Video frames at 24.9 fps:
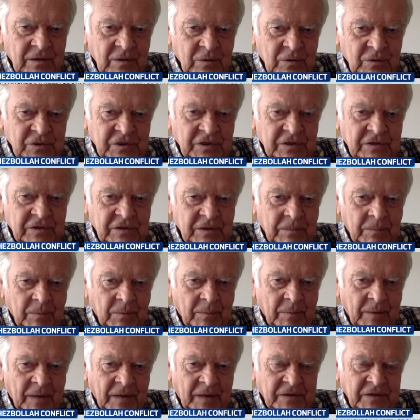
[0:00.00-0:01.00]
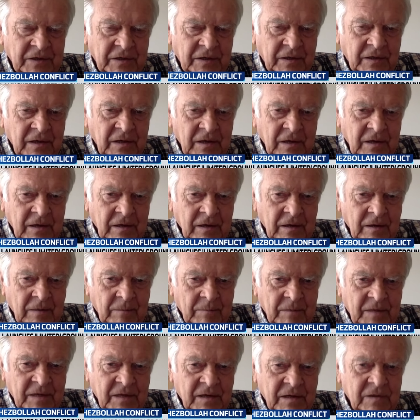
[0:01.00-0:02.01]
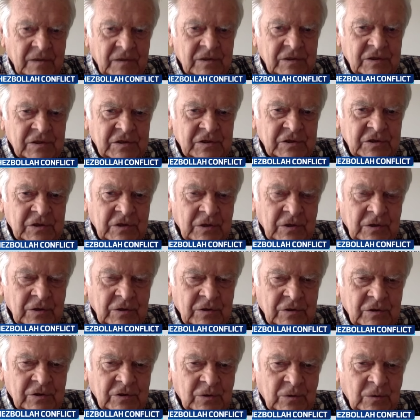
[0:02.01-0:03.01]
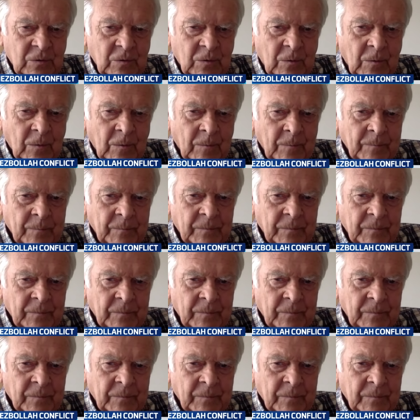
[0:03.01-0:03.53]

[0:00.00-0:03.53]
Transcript: using diplomatic means to